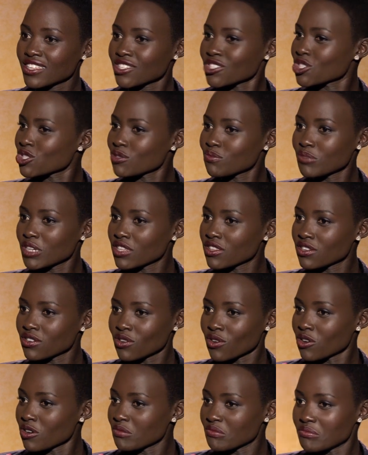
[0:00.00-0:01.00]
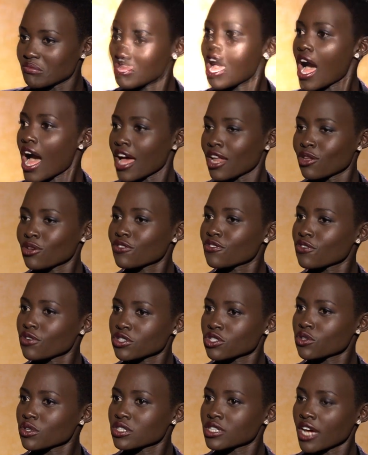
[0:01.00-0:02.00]
This should be the norm. I look
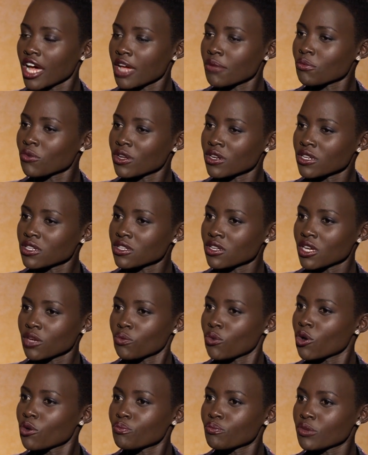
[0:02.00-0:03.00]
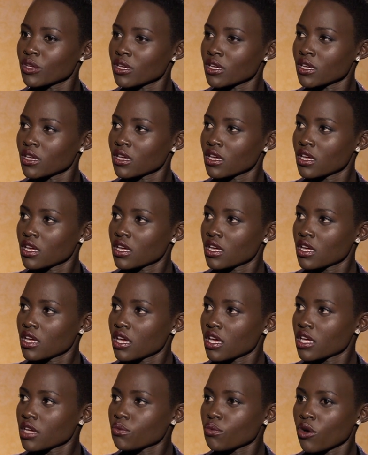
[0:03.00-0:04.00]
forward to a time when it, it won't be
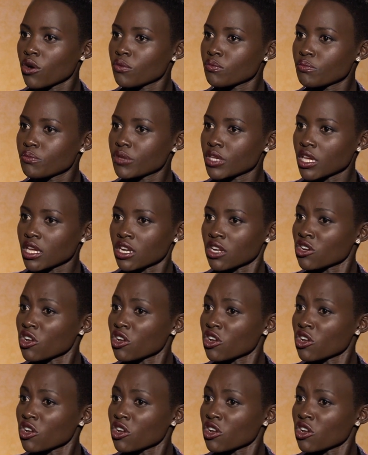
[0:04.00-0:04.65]
it won't be an